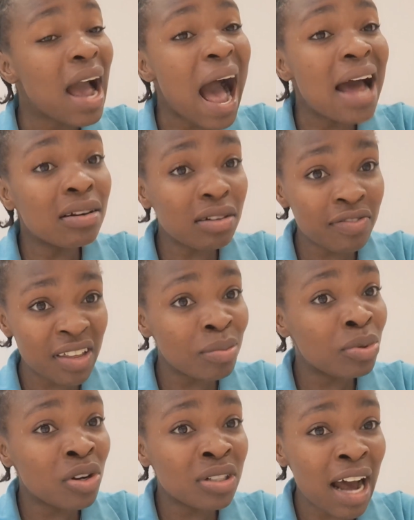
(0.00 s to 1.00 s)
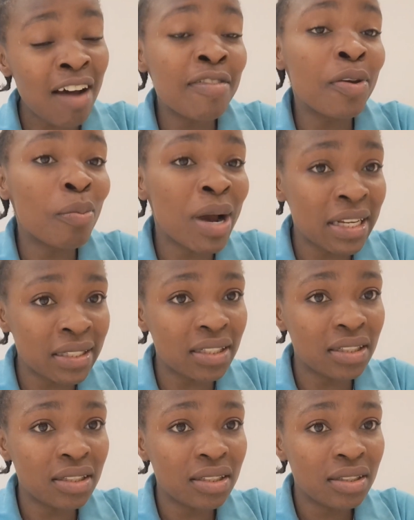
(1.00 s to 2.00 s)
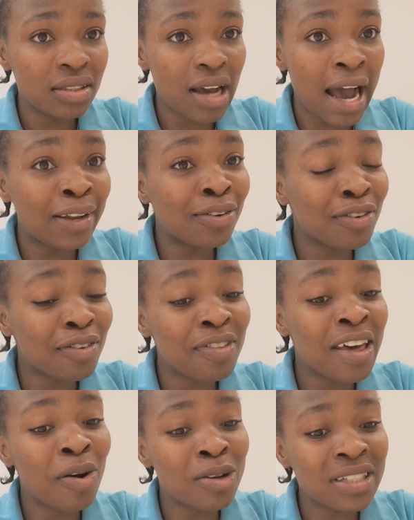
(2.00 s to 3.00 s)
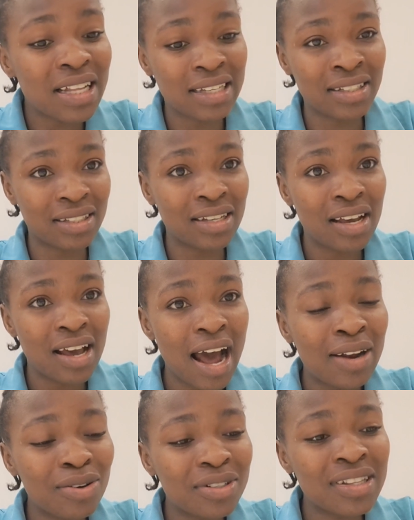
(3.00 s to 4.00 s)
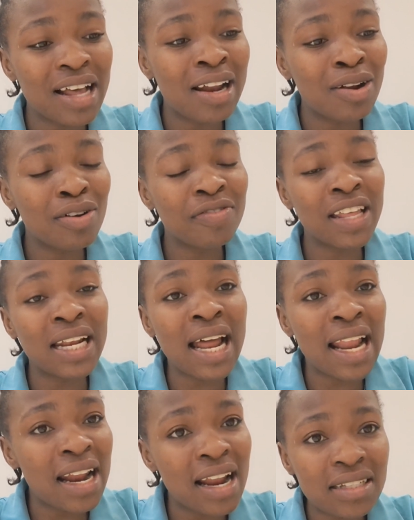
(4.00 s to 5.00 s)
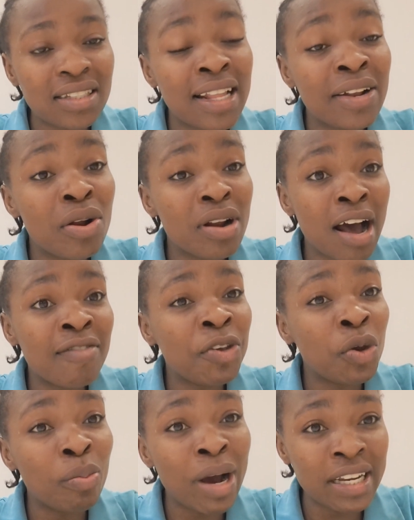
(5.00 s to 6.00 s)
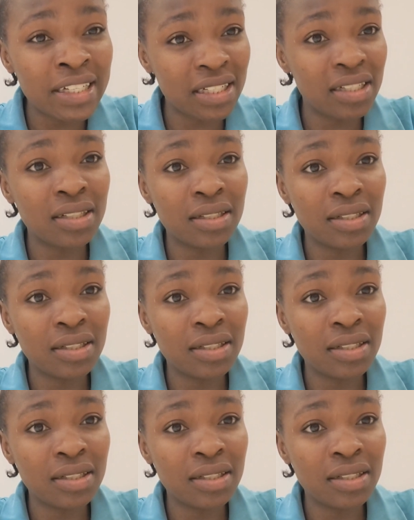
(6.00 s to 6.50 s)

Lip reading: A lot of them don't have humanity. A lot of the hosters, a lot of the dalalas, they don't have humanity.